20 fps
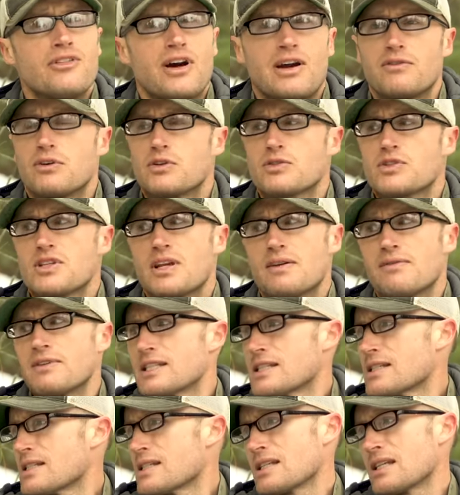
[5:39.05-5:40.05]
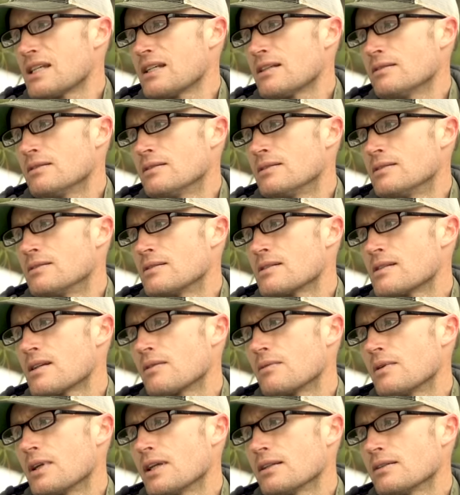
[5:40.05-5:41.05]
507C, is
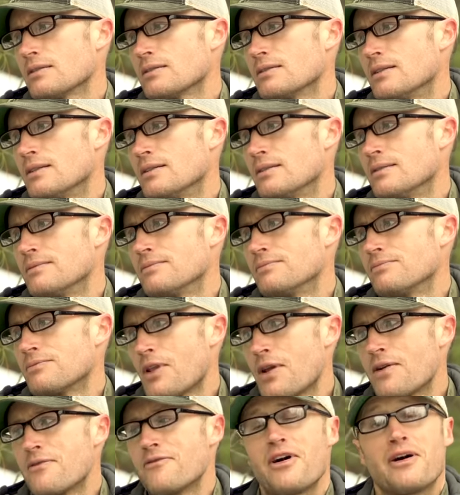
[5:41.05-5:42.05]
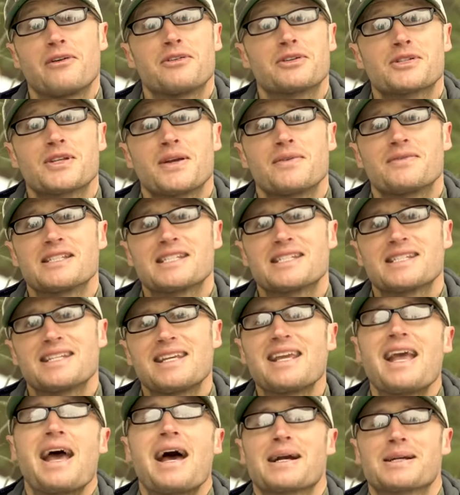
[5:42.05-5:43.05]
that right?
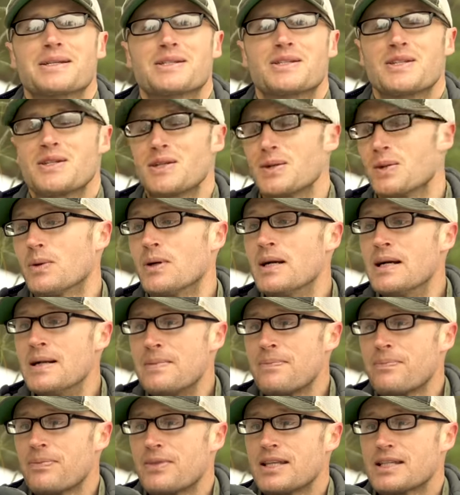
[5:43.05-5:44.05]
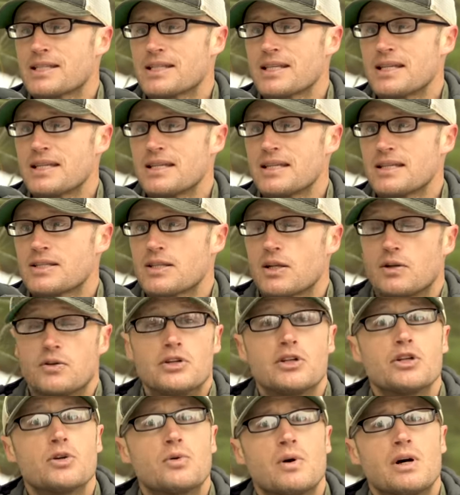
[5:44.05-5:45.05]
507C X2. This is their
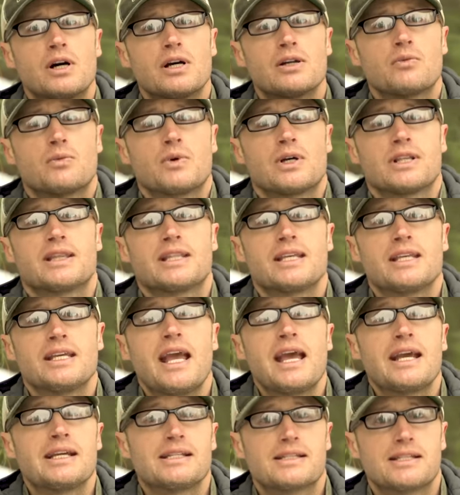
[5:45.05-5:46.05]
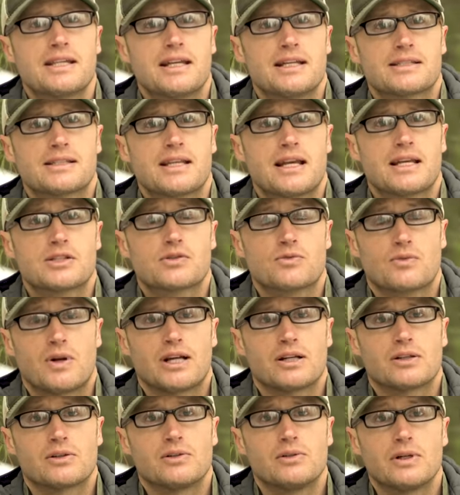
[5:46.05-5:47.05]
new one with the ACSS
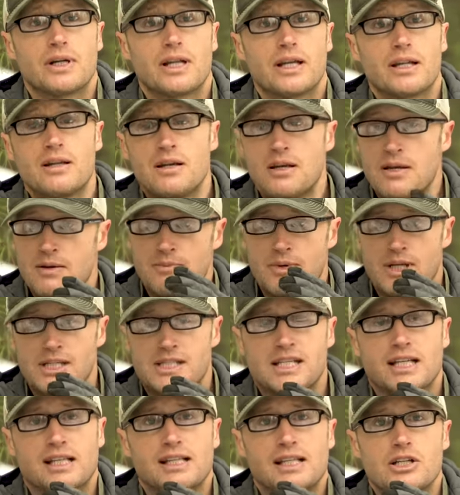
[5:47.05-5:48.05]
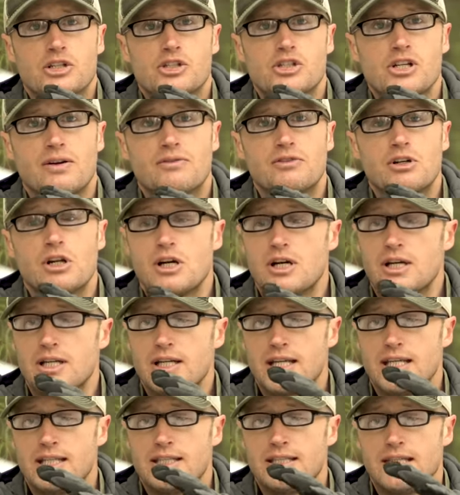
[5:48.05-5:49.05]
reticle in it. Basically a
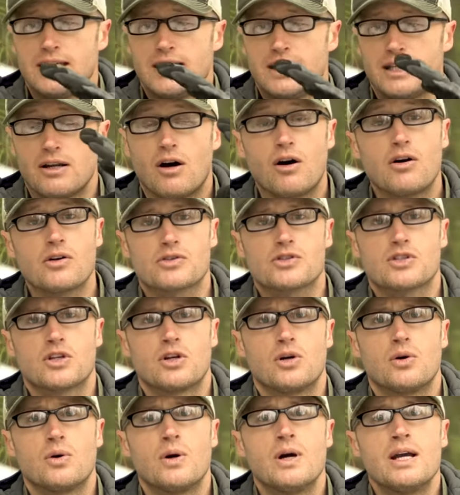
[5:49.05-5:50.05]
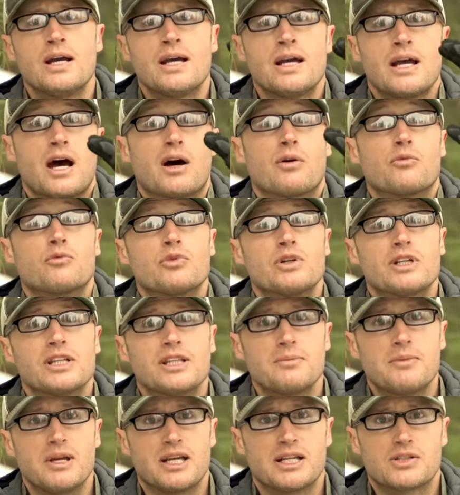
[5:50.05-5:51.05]
chevron and then also a
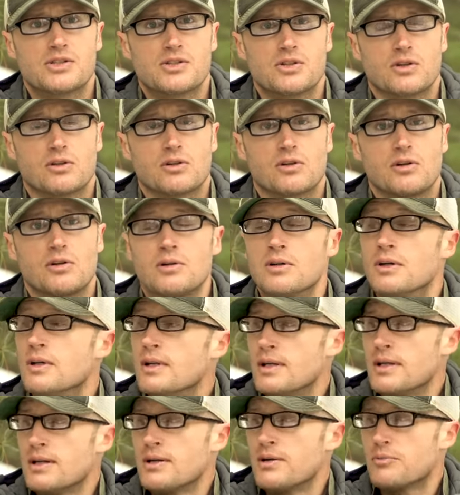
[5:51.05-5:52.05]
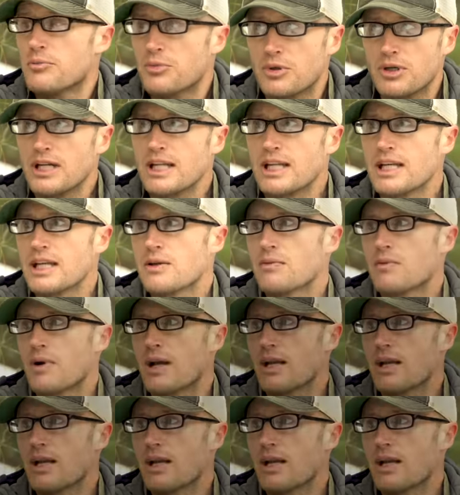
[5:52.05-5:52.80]
really big circle. Pretty neat